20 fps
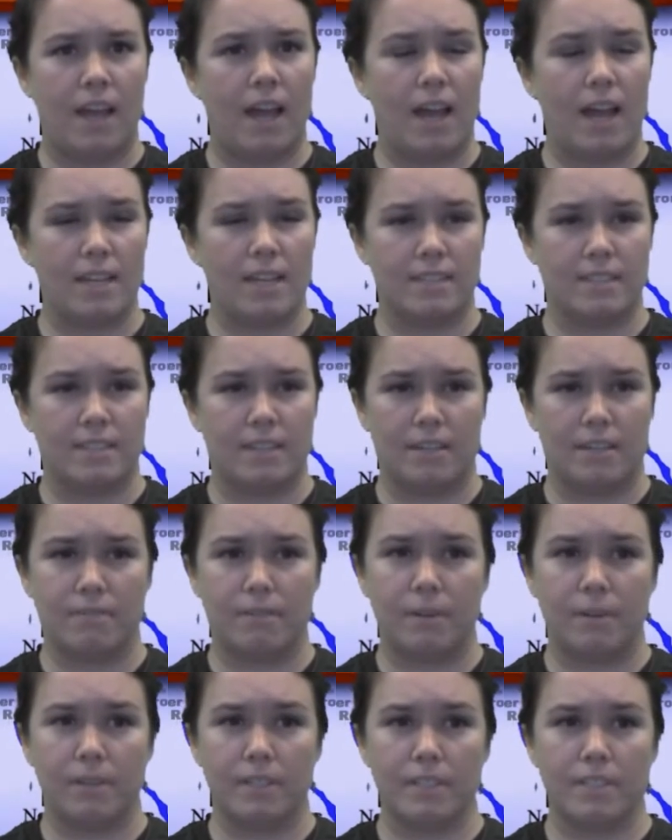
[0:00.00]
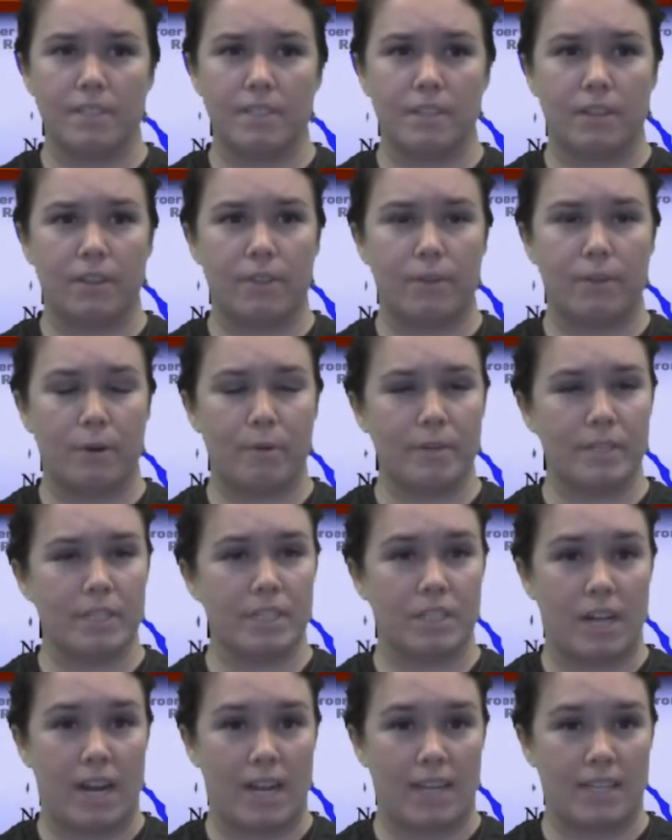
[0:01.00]
I stayed focused on throwing
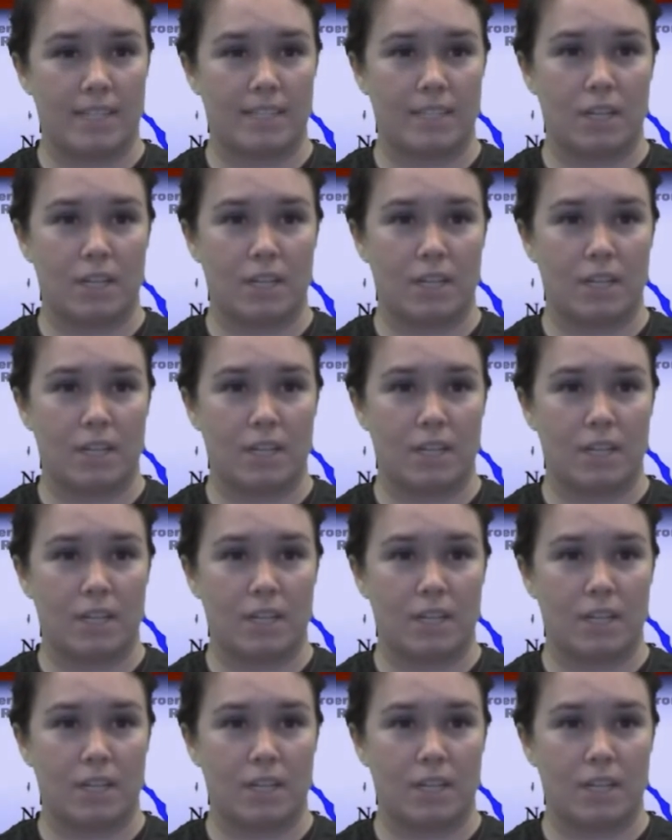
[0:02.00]
strikes